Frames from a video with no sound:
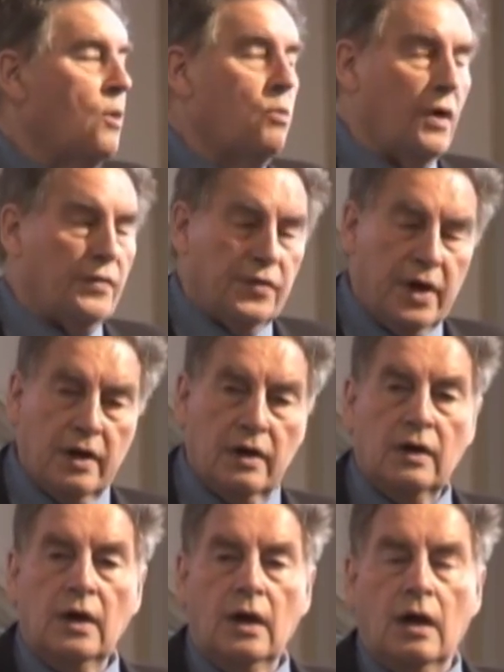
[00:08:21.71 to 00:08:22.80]
what their
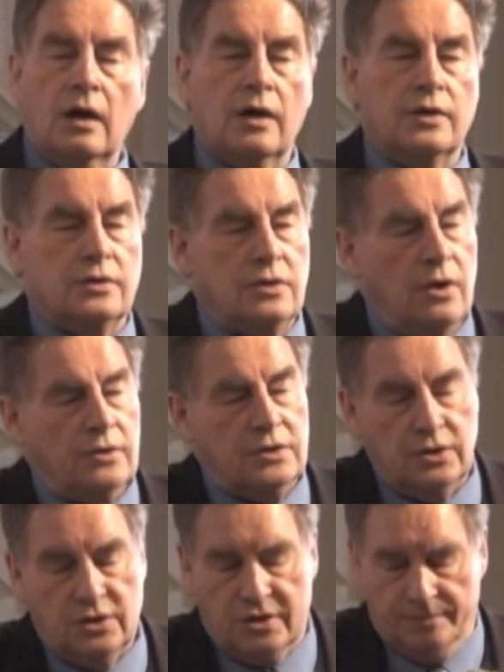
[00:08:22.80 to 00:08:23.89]
uh,
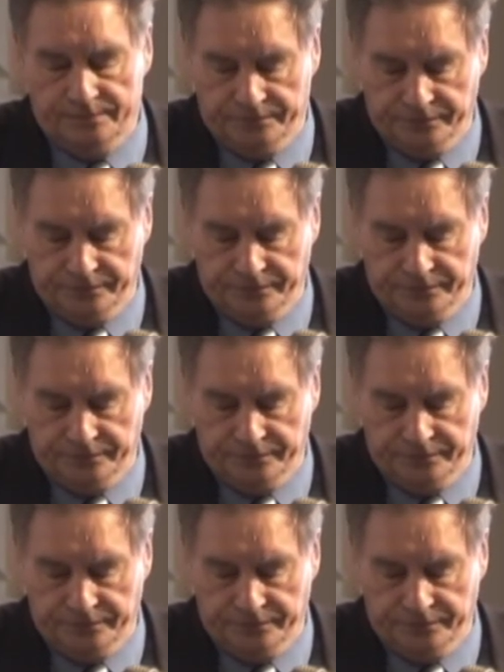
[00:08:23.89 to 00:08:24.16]
doctors